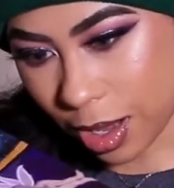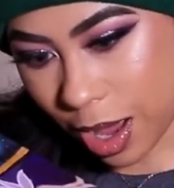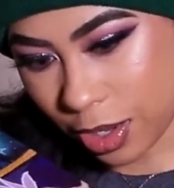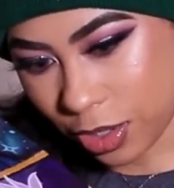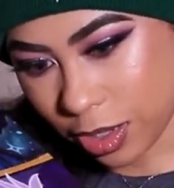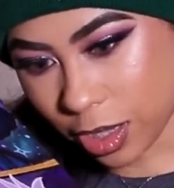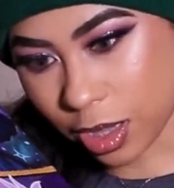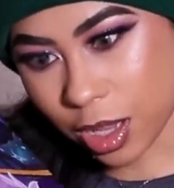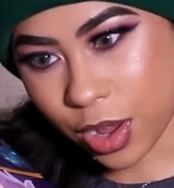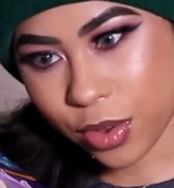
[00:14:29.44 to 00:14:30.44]
just
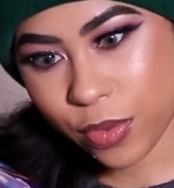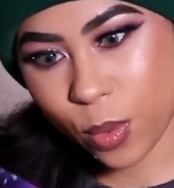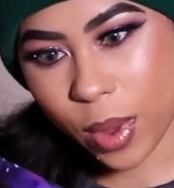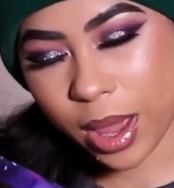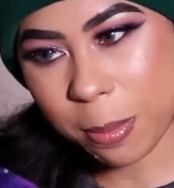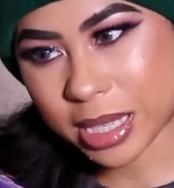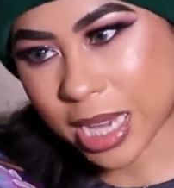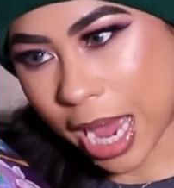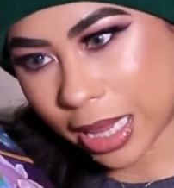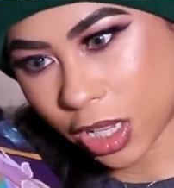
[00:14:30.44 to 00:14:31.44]
love the way
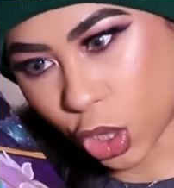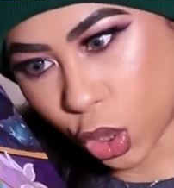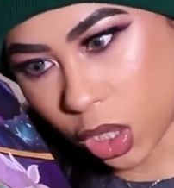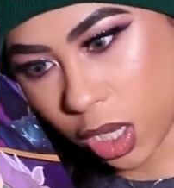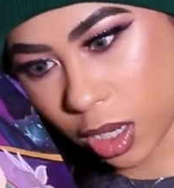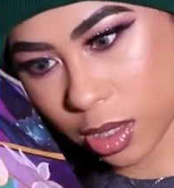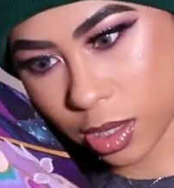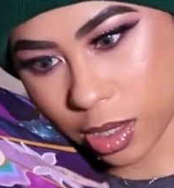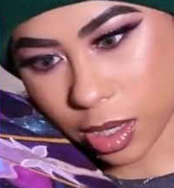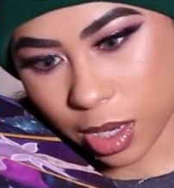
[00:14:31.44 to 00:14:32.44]
metallic
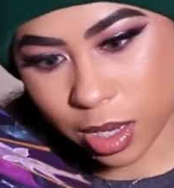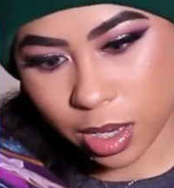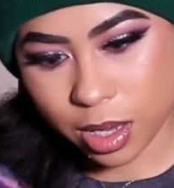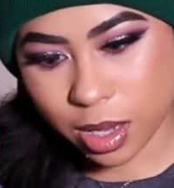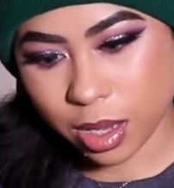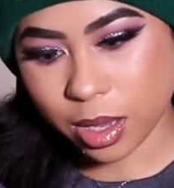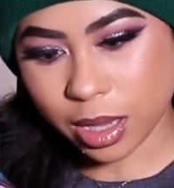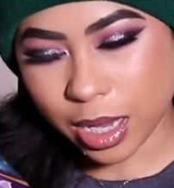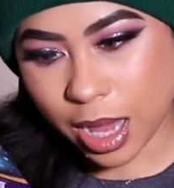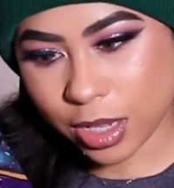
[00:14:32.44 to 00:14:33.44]
looks.
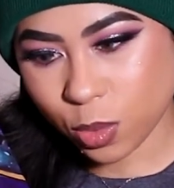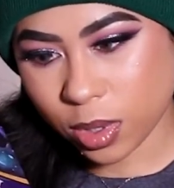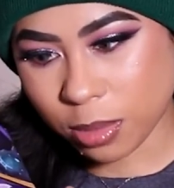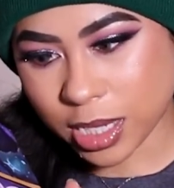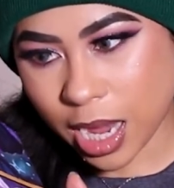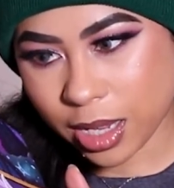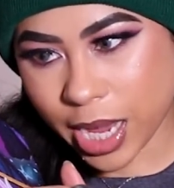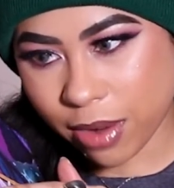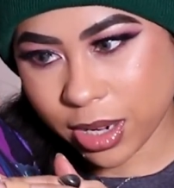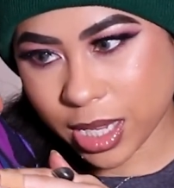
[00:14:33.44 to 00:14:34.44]
Like, I just want a
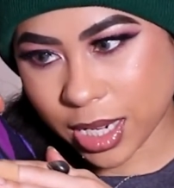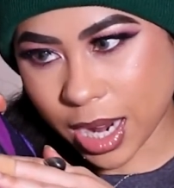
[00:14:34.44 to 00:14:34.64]
metallic everything